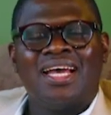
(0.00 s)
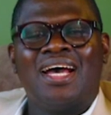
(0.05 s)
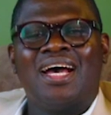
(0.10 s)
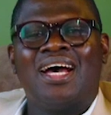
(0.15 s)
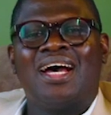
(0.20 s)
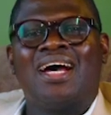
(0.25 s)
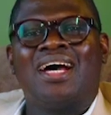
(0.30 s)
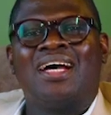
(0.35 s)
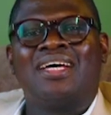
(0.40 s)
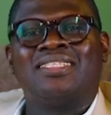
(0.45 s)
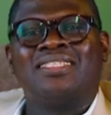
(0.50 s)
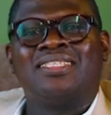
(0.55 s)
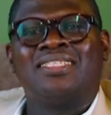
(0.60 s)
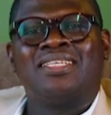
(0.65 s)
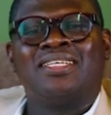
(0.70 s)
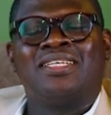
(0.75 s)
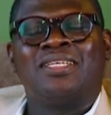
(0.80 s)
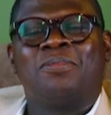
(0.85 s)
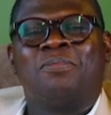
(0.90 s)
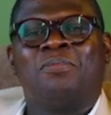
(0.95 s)

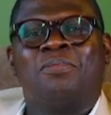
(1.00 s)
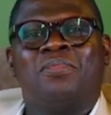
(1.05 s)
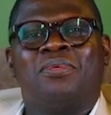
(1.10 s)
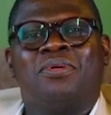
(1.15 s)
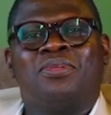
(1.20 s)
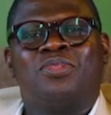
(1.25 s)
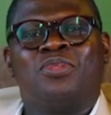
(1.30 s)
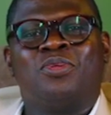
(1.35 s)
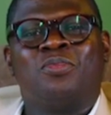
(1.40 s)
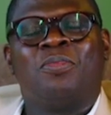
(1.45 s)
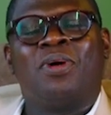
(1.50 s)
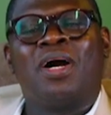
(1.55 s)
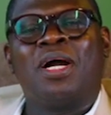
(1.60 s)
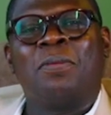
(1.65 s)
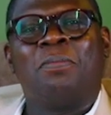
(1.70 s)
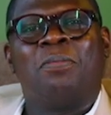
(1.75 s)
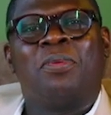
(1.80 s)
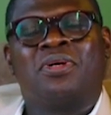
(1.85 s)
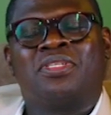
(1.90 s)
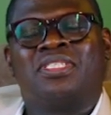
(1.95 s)
the
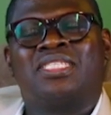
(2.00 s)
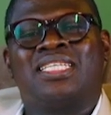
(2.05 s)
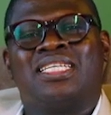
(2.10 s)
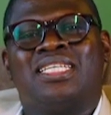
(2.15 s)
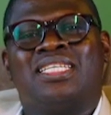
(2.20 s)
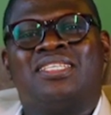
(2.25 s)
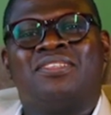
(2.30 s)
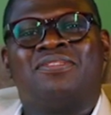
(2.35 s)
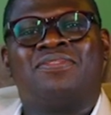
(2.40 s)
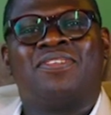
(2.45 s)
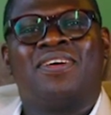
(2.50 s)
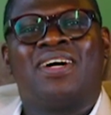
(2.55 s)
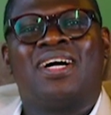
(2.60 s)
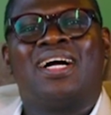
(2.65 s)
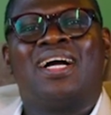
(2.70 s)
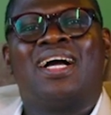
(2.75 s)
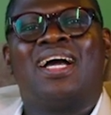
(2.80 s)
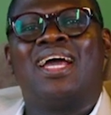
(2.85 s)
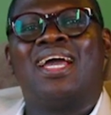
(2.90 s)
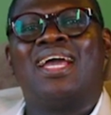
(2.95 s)
Dubai Burj
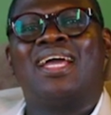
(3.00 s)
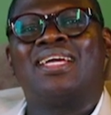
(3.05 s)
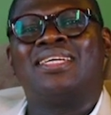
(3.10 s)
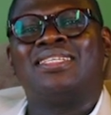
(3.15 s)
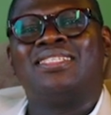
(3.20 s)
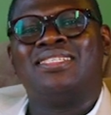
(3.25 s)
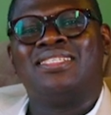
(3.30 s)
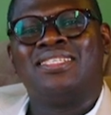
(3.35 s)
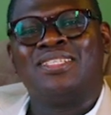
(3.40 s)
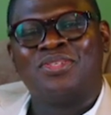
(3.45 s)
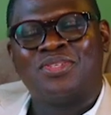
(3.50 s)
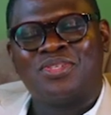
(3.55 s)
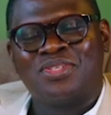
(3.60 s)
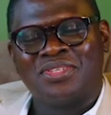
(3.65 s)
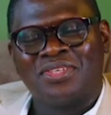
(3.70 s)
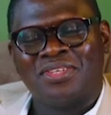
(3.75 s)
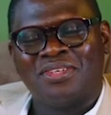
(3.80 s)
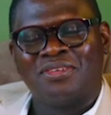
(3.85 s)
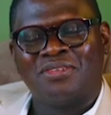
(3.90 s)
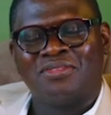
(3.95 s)
Khalifa
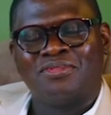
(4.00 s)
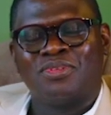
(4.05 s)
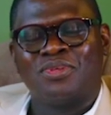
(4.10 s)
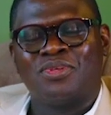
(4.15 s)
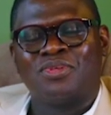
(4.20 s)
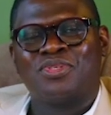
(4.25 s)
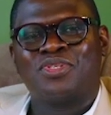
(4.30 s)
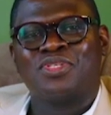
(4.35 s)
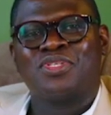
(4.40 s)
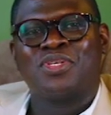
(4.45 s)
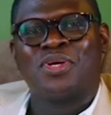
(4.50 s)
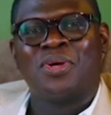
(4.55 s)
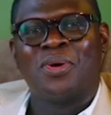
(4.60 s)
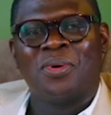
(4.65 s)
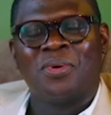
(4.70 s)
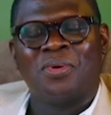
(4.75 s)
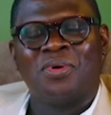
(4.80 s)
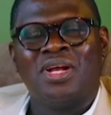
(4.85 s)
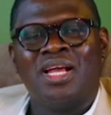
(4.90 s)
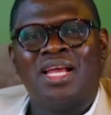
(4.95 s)
edition of the
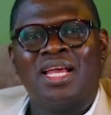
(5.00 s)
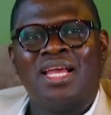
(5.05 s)
show.